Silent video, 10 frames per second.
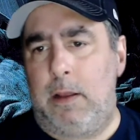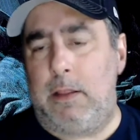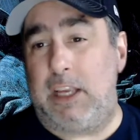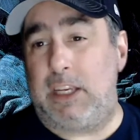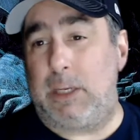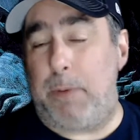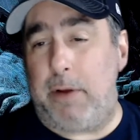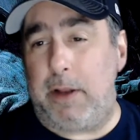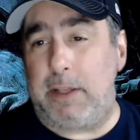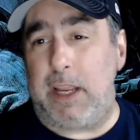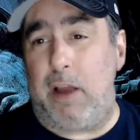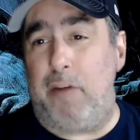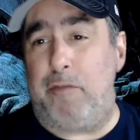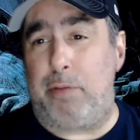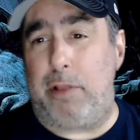the experiencing
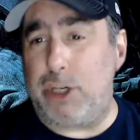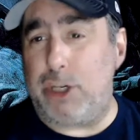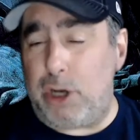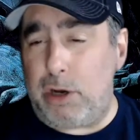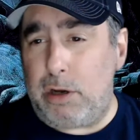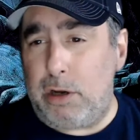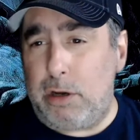of pleasure